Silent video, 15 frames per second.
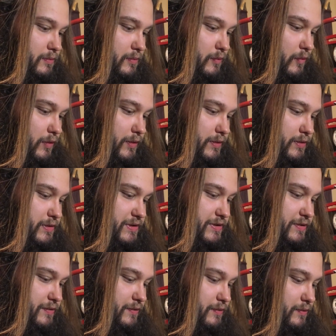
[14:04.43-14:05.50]
1,
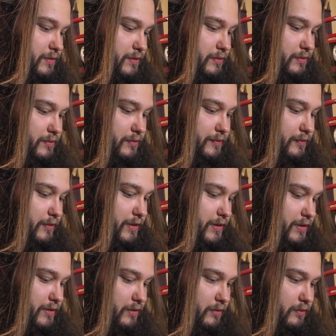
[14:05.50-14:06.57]
2,
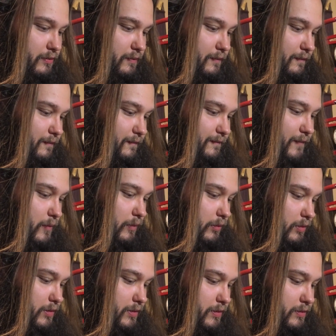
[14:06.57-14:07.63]
3,
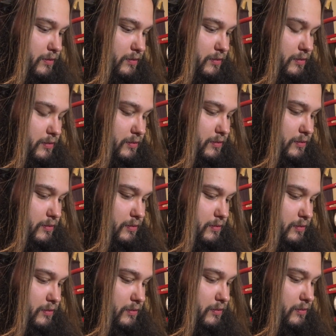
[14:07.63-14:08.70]
4,
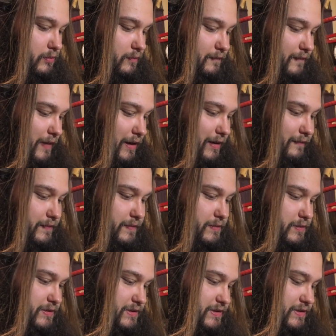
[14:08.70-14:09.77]
5,
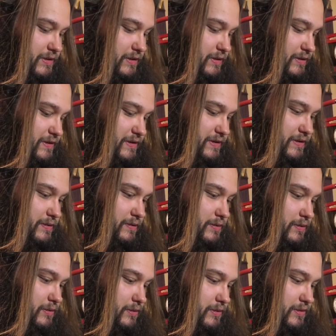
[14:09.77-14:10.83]
6,
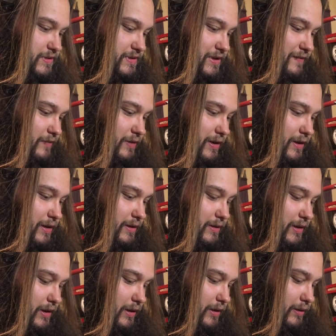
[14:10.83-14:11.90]
7, 8,
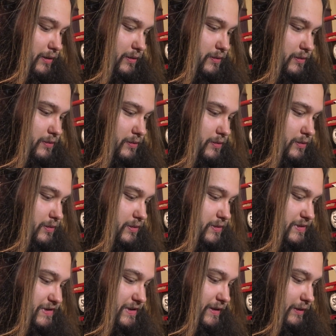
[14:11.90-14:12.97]
9,
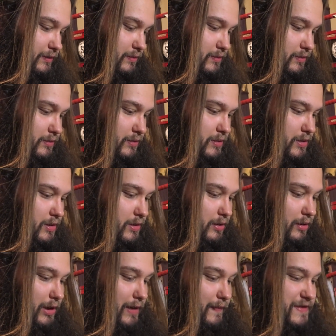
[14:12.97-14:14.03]
10.
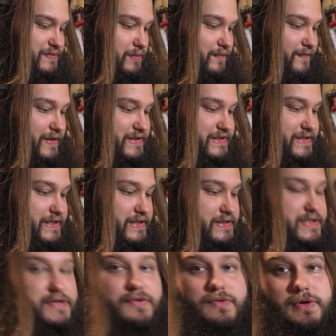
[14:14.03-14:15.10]
Alright, this one fits 10
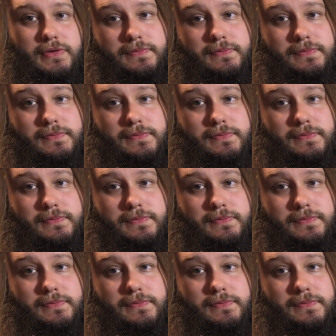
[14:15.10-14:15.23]
too.